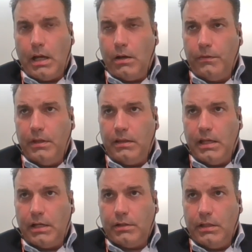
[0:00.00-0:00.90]
I don't think
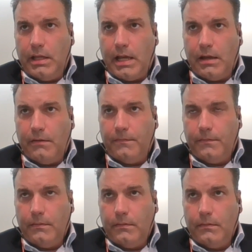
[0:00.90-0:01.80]
they actually have
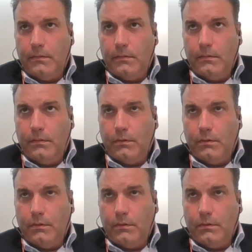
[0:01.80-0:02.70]

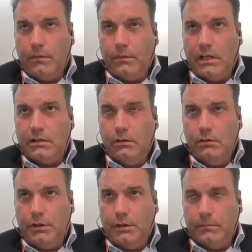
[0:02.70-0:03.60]
the right
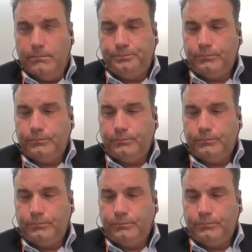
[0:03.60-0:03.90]
solution.